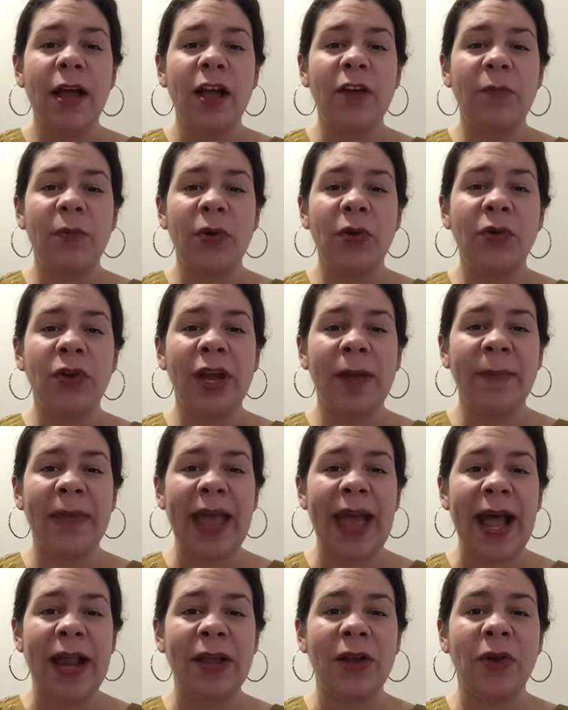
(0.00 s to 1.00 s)
of program
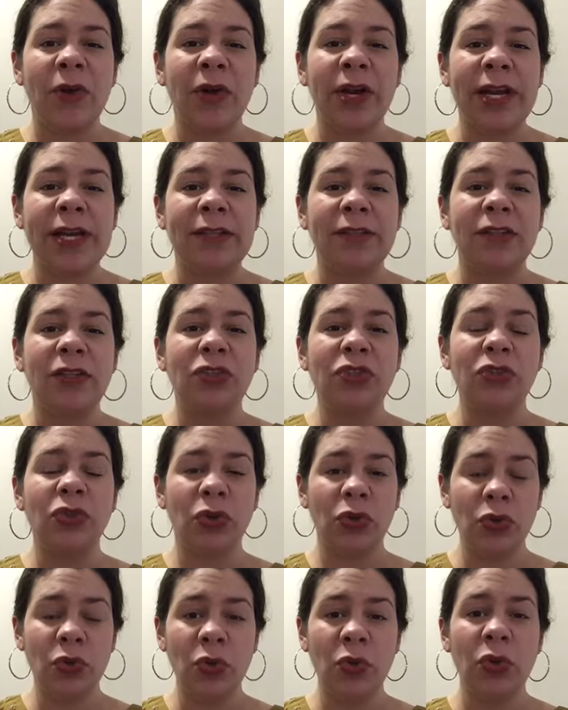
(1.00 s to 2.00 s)
categories
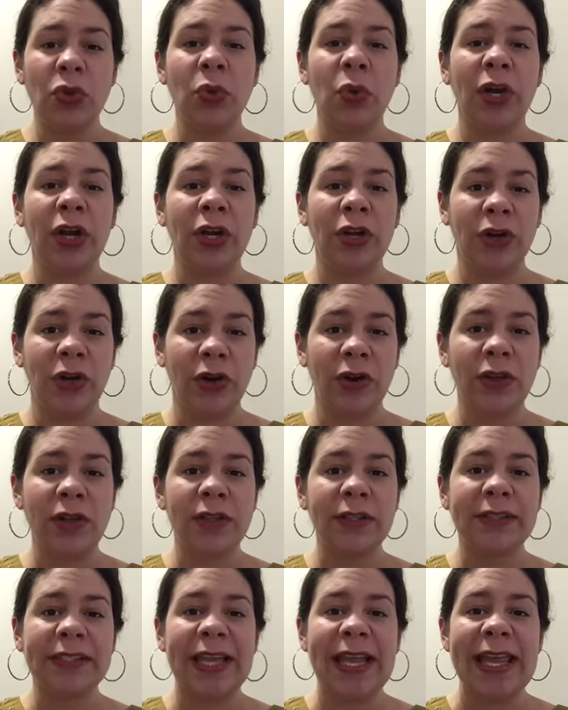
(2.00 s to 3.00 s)
to your
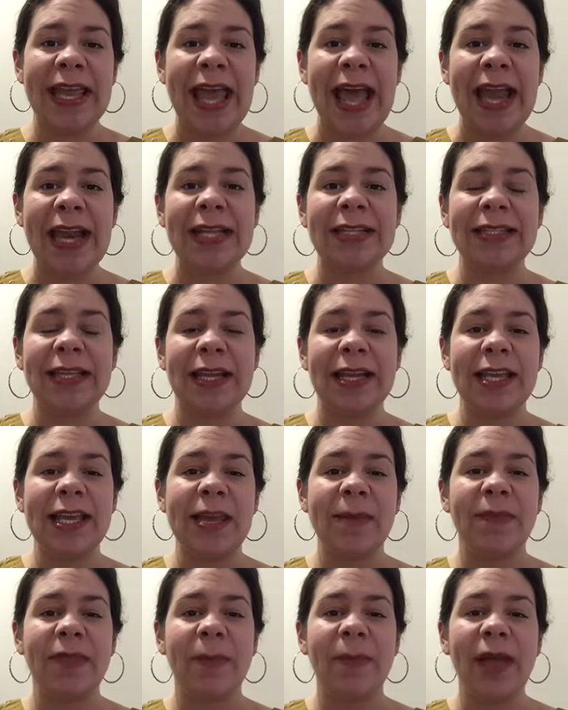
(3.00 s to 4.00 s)
girls. Again, it's going to
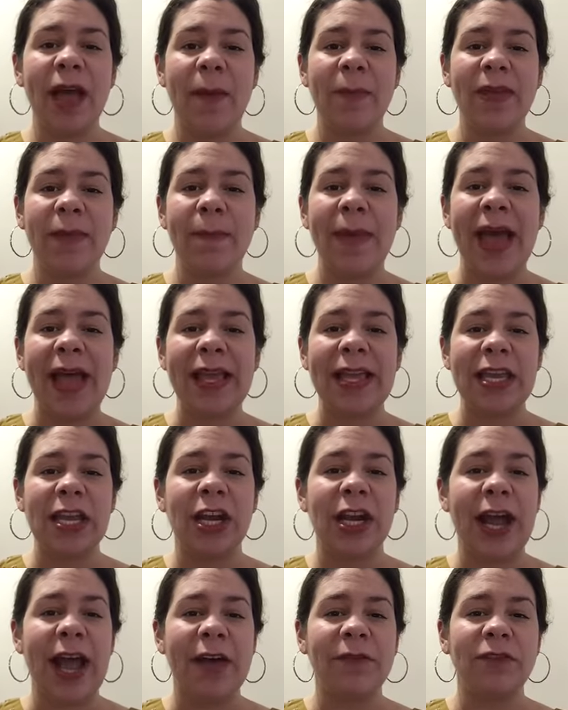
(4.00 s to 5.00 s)
keep them coming back
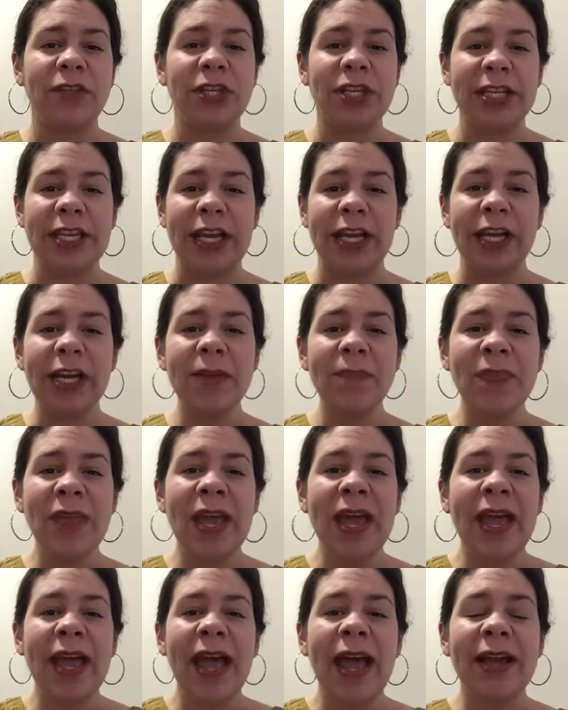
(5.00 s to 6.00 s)
year after year,
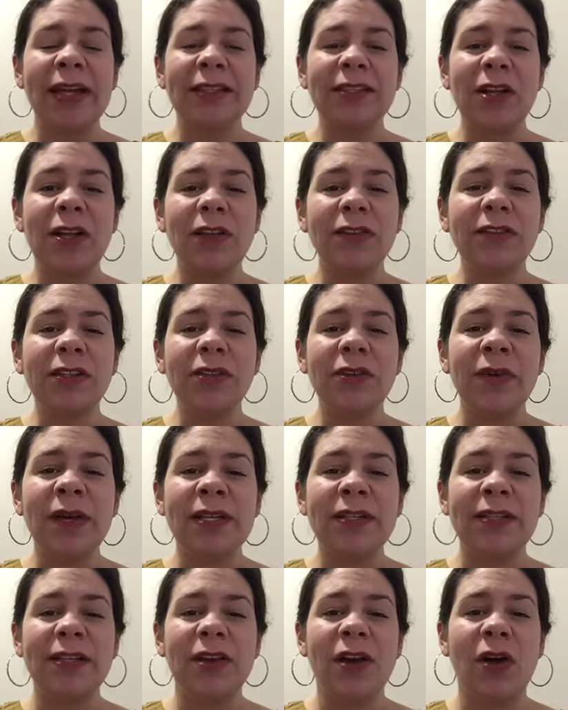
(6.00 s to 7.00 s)
and it's also
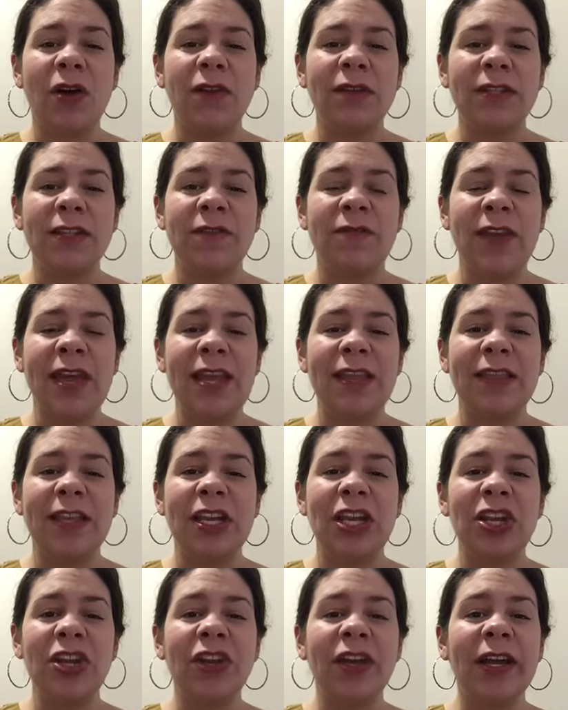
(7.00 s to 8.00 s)
going to cultivate the
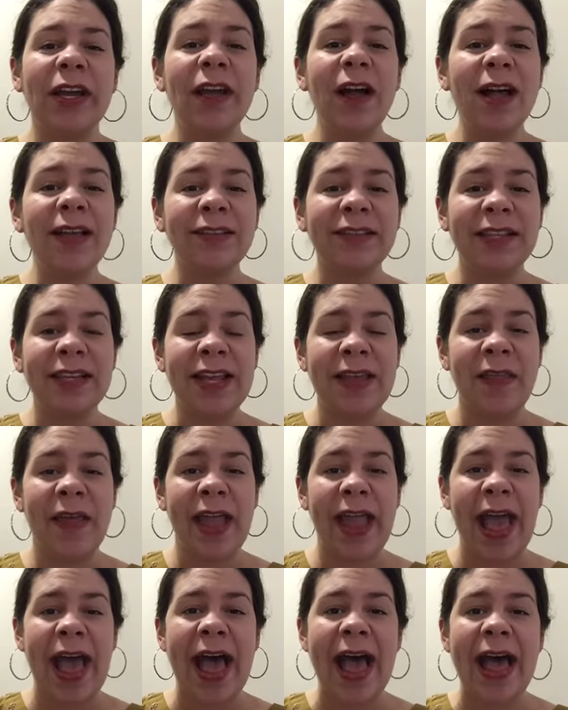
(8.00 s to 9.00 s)
curiosity
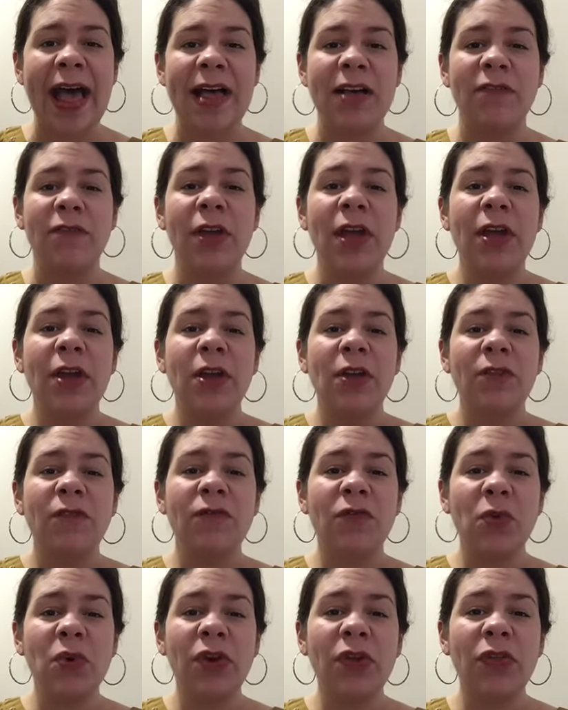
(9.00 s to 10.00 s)
they have
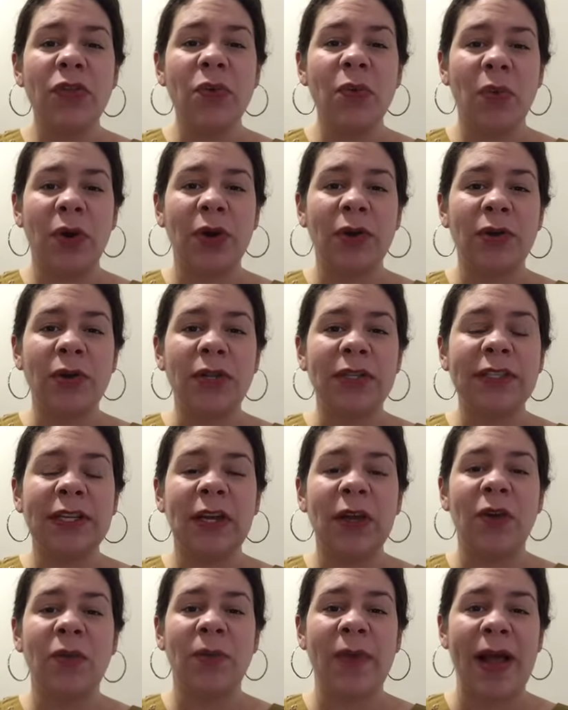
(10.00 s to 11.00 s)
for the world
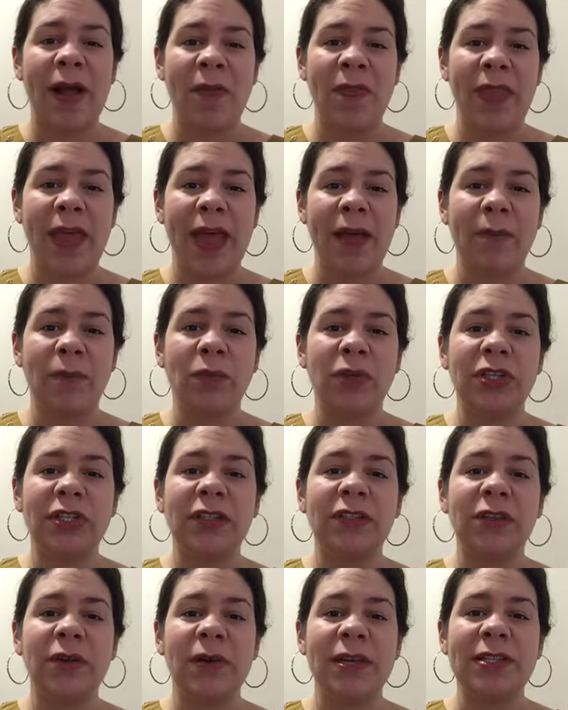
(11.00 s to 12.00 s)
around them, which
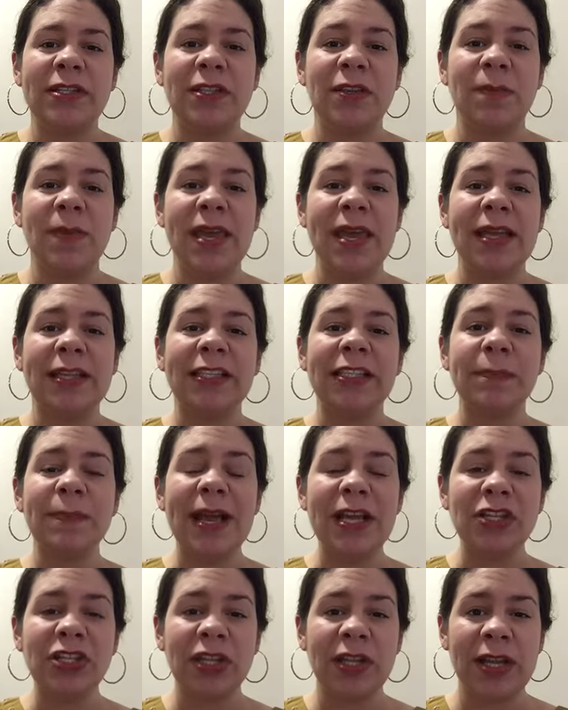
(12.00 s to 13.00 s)
is going to be
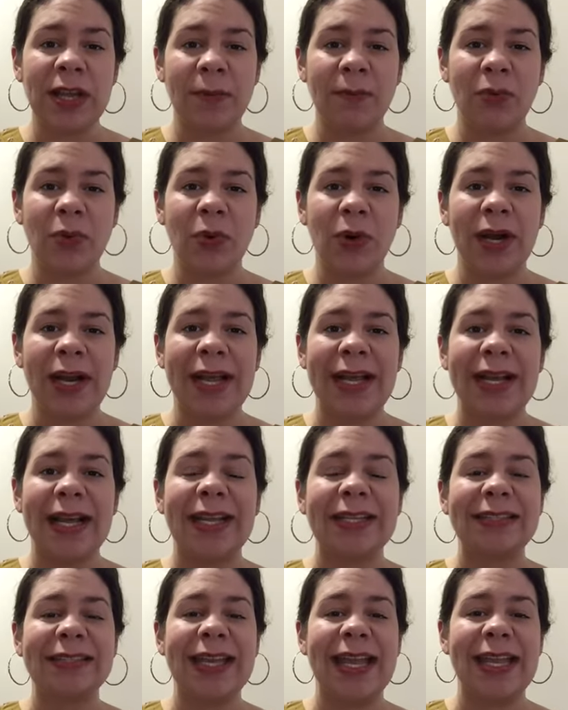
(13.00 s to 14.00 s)
especially important
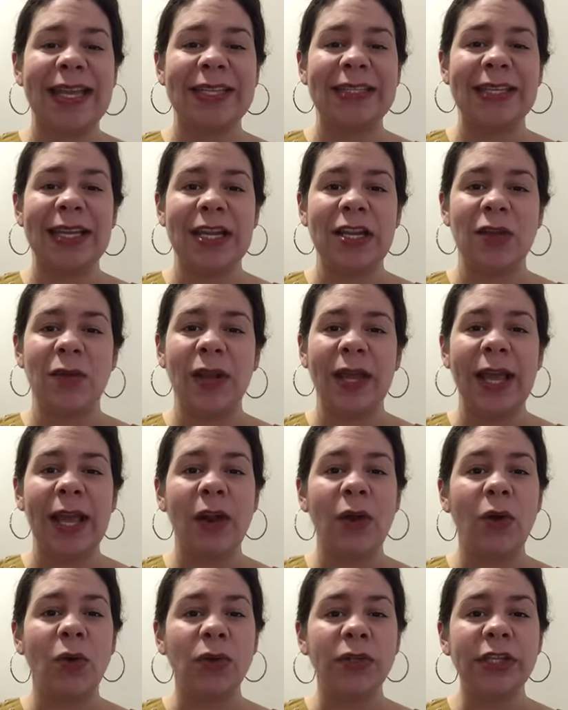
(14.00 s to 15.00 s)
as they continue to get
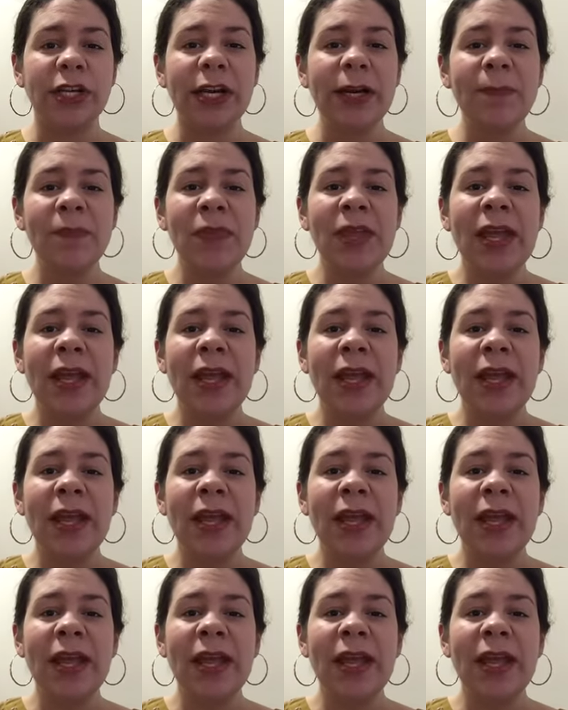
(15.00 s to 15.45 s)
older